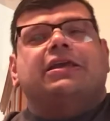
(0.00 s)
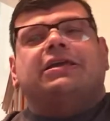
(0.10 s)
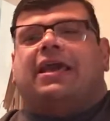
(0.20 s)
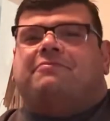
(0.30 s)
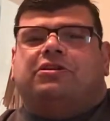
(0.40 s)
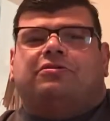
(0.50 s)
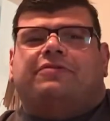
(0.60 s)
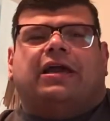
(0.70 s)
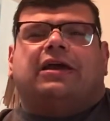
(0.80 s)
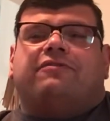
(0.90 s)
You can't be
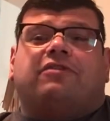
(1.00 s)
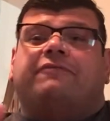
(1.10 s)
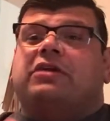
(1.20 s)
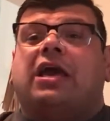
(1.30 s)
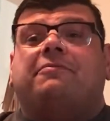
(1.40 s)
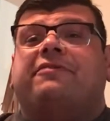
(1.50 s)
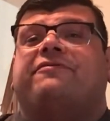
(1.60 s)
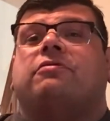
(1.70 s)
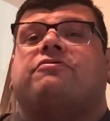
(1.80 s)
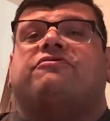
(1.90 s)
doing that kind of stuff. You got to be
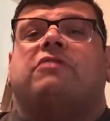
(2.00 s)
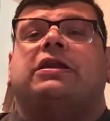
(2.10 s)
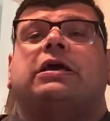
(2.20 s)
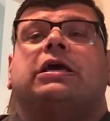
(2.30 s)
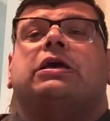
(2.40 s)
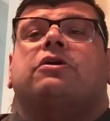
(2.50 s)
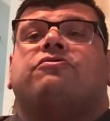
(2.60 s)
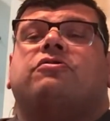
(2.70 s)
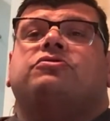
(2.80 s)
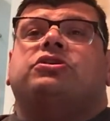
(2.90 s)
focused, right?
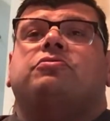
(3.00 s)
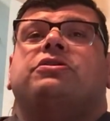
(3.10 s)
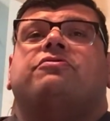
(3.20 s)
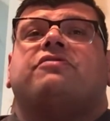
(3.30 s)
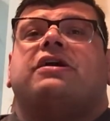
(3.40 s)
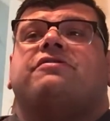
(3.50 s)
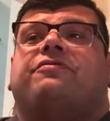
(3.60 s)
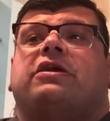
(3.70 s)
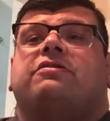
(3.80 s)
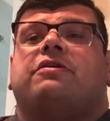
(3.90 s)
So doing those kinds
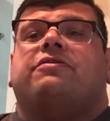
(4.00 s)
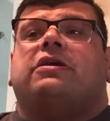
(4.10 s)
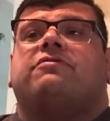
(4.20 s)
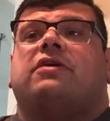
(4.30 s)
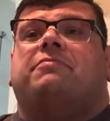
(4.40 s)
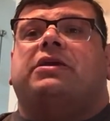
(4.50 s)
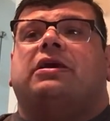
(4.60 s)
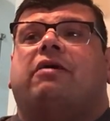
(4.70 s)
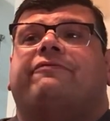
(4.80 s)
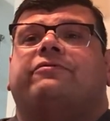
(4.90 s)
of things, I think, is going to be
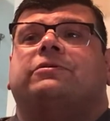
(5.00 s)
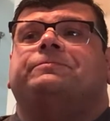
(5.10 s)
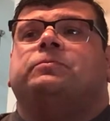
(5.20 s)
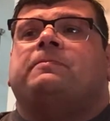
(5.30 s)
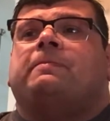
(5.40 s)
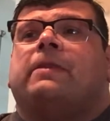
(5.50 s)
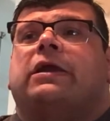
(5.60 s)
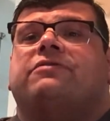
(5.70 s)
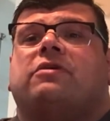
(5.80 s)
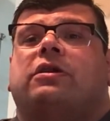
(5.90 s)
helpful.
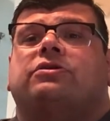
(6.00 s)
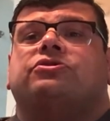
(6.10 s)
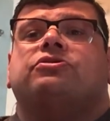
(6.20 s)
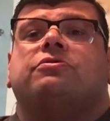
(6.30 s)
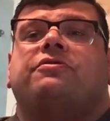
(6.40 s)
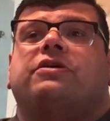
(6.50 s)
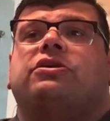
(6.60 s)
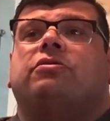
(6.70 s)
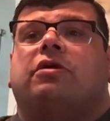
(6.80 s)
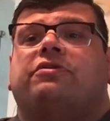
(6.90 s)
It's going to ensure
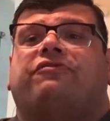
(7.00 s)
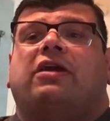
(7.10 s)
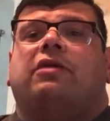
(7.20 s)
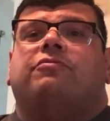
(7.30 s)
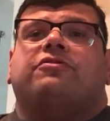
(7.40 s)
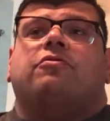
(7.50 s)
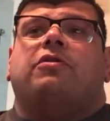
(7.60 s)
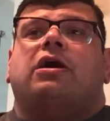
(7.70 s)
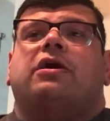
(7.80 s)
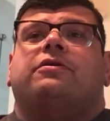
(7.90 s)
that you're understanding what's
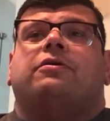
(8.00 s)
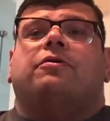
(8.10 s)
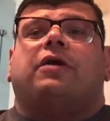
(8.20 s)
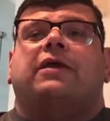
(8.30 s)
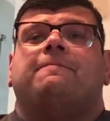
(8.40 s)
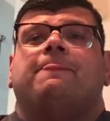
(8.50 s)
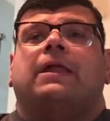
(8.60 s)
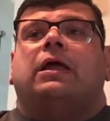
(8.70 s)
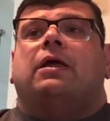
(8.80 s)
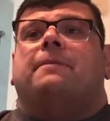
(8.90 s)
going on, okay?
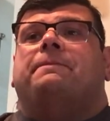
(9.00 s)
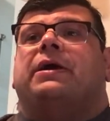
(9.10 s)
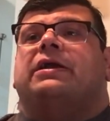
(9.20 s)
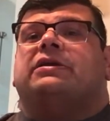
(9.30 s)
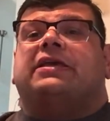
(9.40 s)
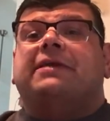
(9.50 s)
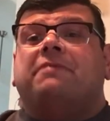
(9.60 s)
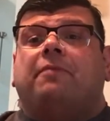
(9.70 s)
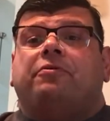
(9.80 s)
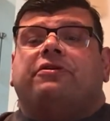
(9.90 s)
But
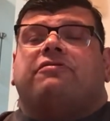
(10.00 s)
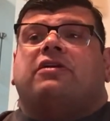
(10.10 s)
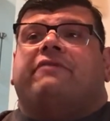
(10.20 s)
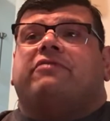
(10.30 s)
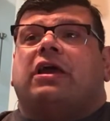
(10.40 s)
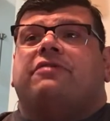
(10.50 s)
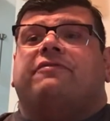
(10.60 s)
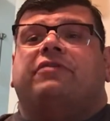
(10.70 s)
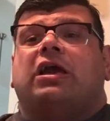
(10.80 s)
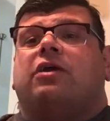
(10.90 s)
keep up with this stuff,
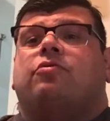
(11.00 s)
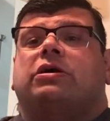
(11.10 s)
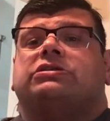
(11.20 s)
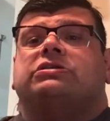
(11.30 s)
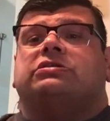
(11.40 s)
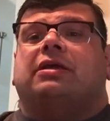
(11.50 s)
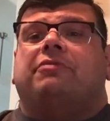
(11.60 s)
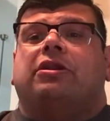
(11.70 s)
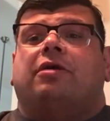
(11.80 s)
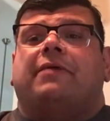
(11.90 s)
guys. If you got questions,
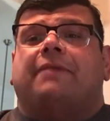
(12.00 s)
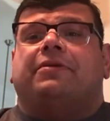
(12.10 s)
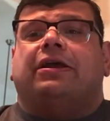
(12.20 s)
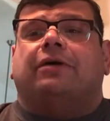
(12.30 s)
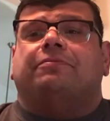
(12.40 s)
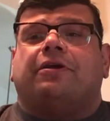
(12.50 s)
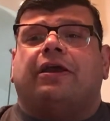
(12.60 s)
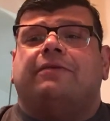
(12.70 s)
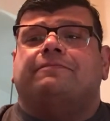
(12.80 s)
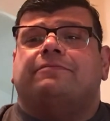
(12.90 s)
let me know. I'm happy to help,
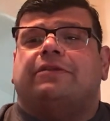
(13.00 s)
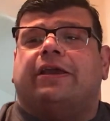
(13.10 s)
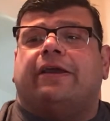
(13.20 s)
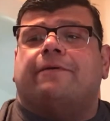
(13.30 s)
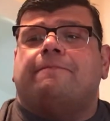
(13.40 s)
okay? Take care.